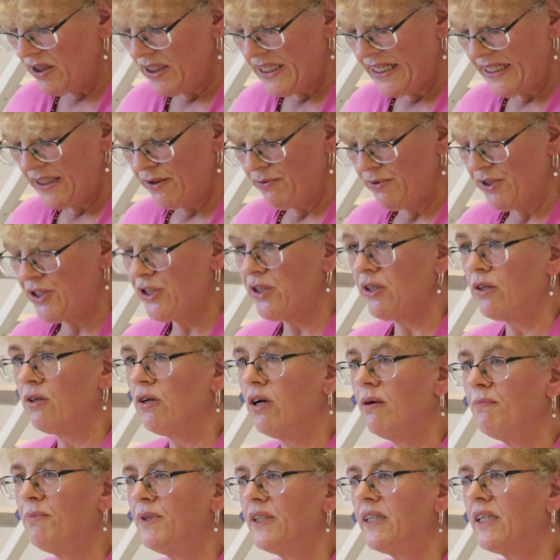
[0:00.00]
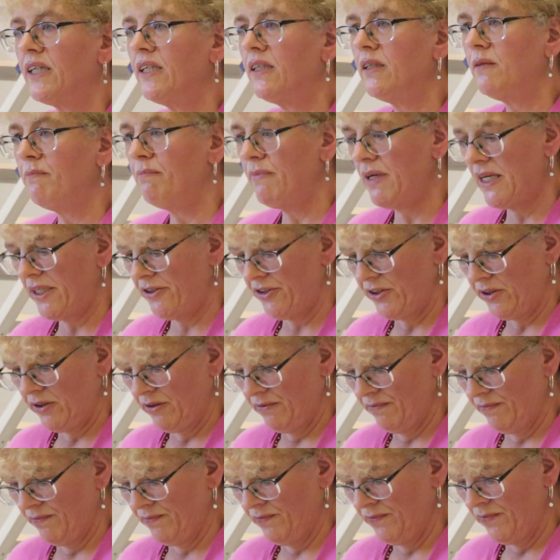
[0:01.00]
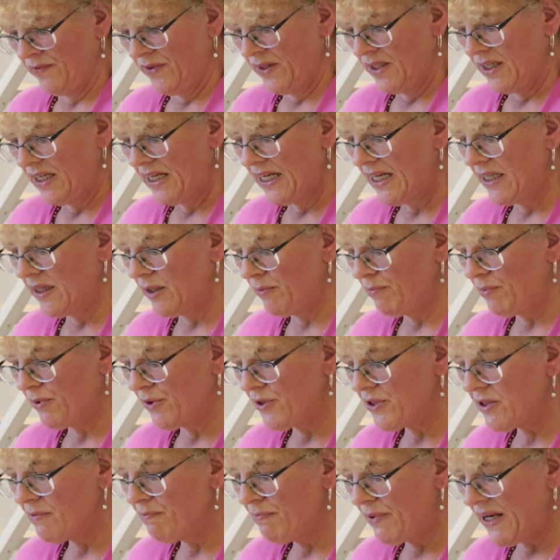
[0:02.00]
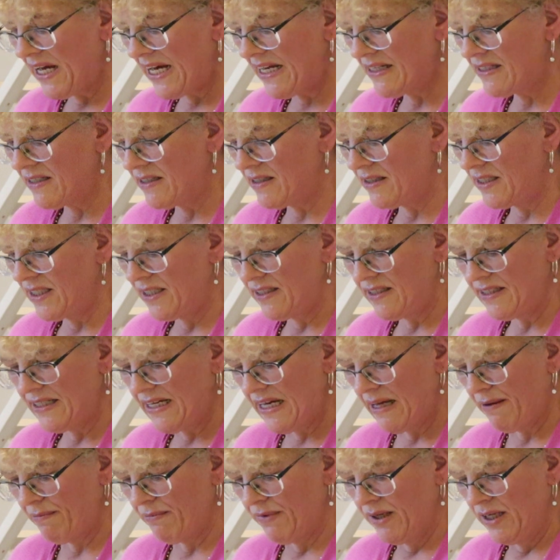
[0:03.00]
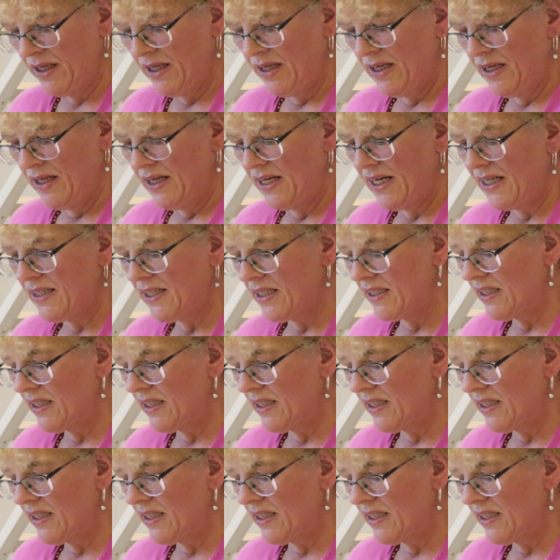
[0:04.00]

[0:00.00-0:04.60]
language the complicated matter, and the person passes the exam and